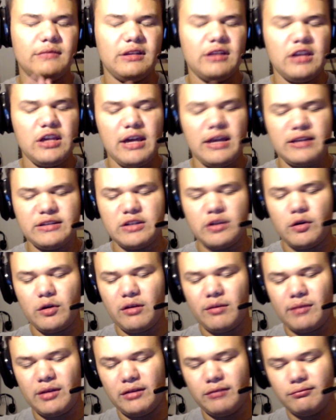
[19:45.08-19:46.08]
guys know what I
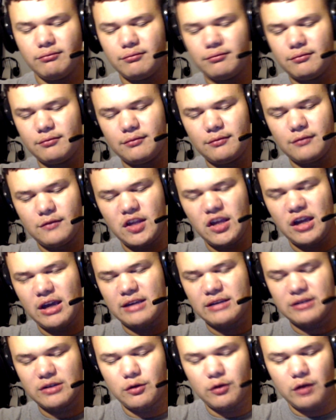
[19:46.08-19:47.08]
mean. You
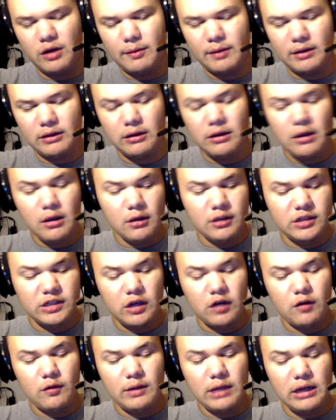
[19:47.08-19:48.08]
guys know what I mean.
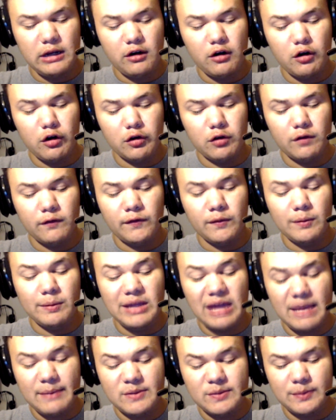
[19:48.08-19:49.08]
So, in an article from
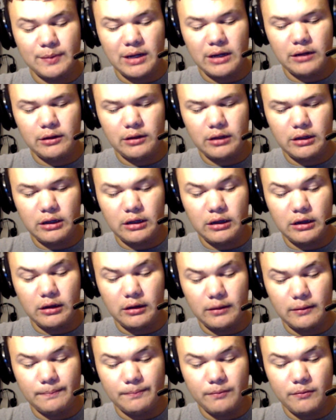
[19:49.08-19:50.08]
GameSpot,
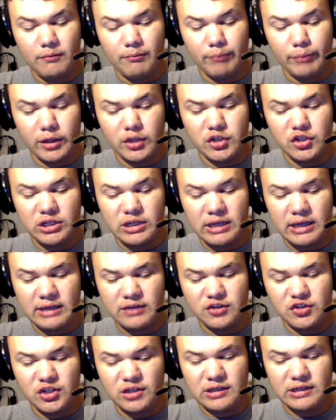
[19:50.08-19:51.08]
Bungie has
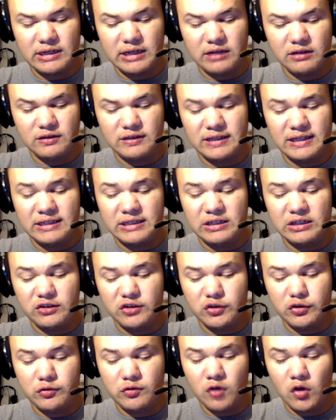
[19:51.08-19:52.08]
just announced Destiny
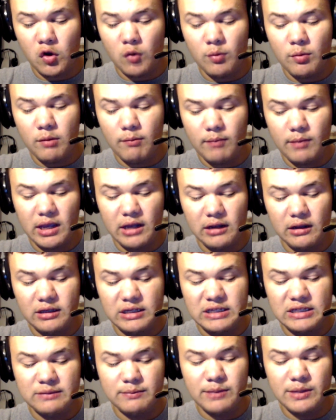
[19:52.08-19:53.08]
2's open beta
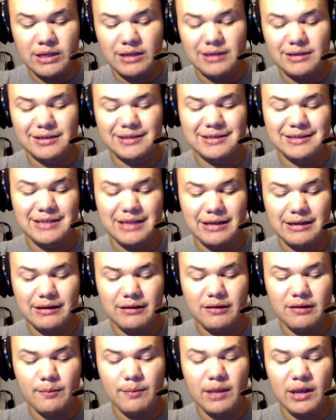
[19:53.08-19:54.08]
is being extended.
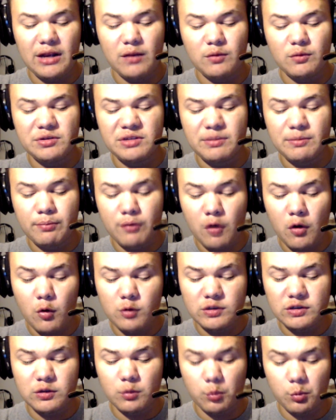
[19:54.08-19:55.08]
The beta was
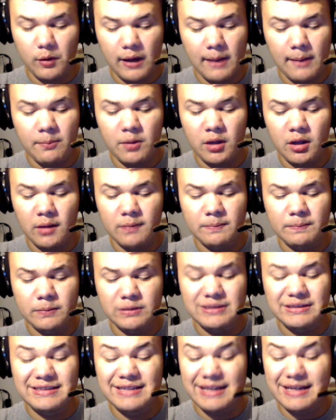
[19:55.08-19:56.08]
supposed to wrap up
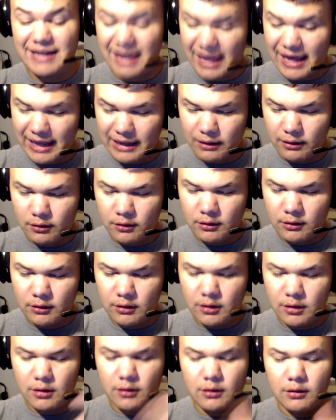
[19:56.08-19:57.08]
today.
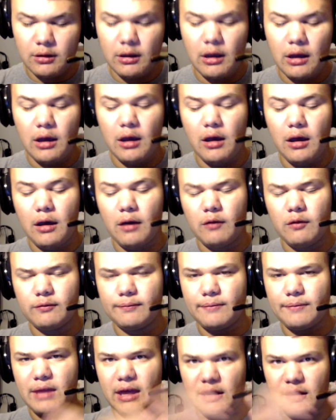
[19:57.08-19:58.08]

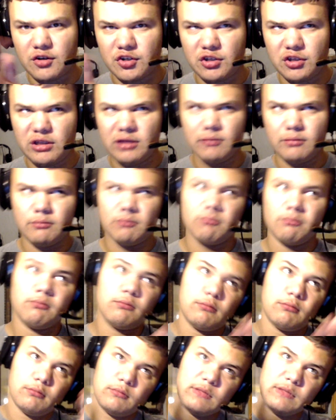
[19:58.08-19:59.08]
Actually,
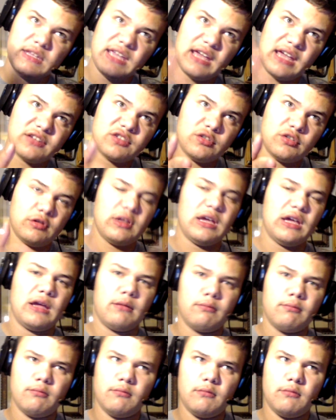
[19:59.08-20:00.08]
yesterday.
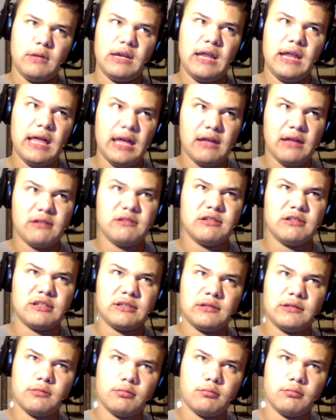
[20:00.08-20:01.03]
It ends